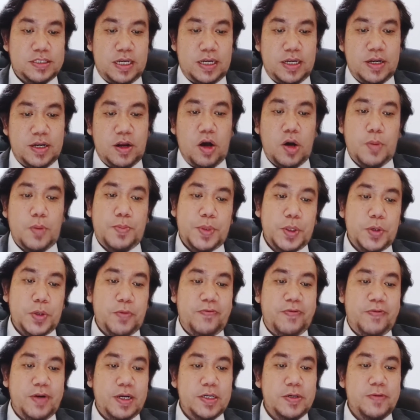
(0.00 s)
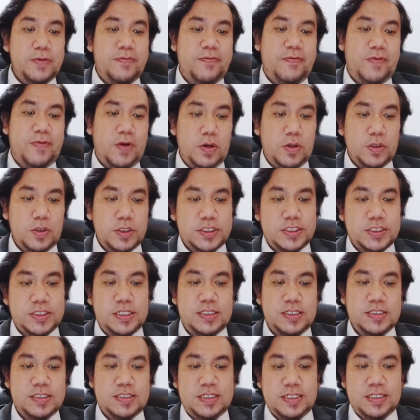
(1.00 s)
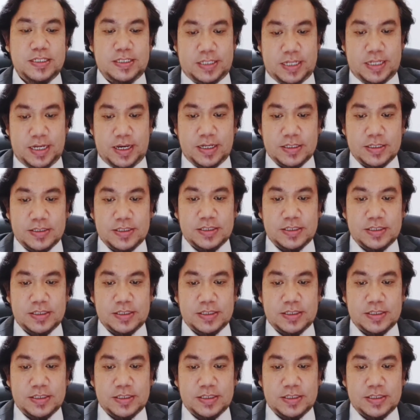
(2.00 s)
or approval flows such as